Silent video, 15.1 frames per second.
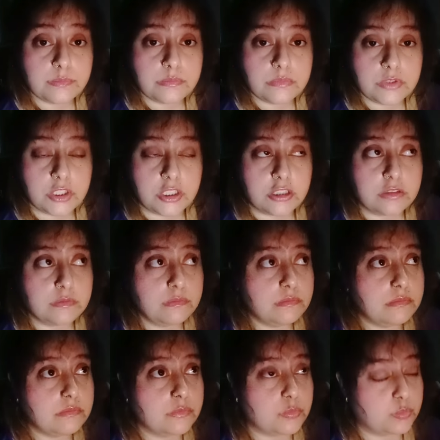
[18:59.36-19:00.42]
you know,
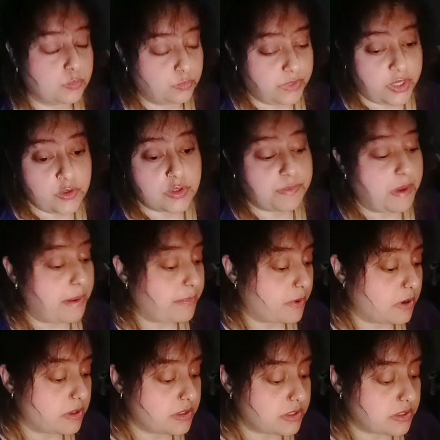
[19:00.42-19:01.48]

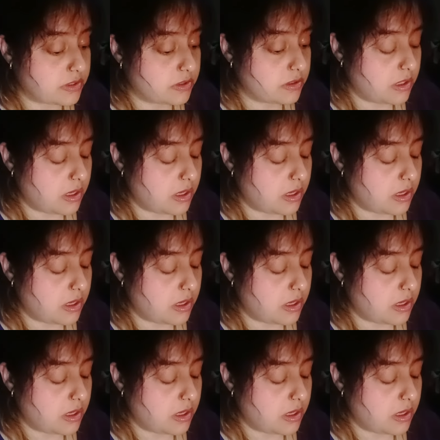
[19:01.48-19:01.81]
newspapers,